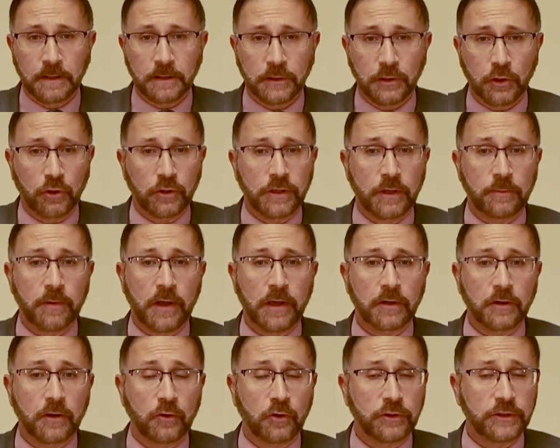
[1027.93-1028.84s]
Learn
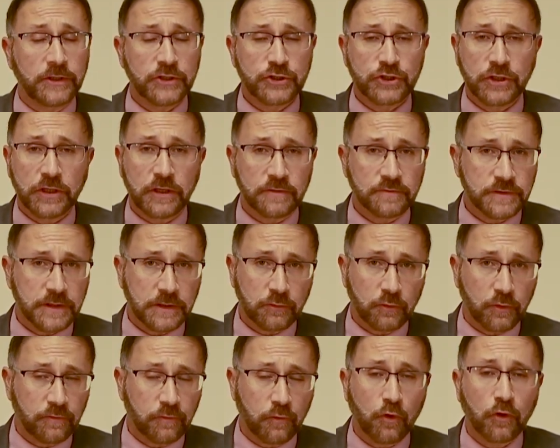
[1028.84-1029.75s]
about our initiatives and
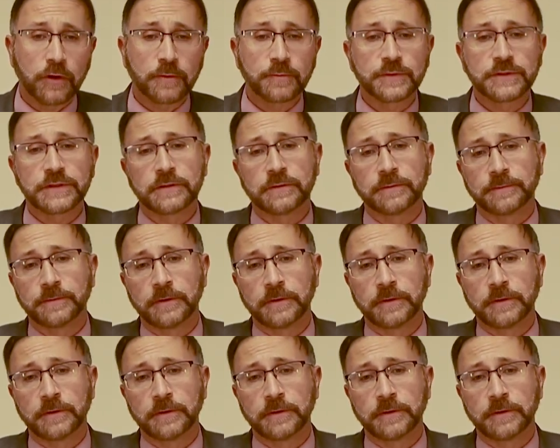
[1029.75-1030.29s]
reforms.